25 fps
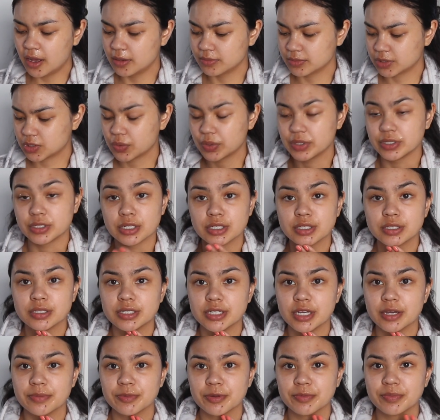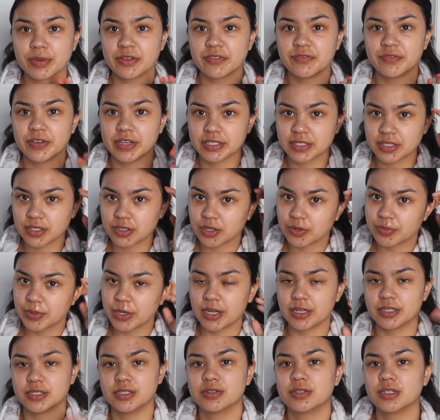So I did dampen my face a little bit,
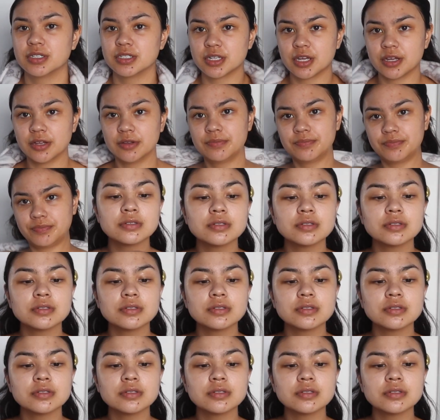as you can tell.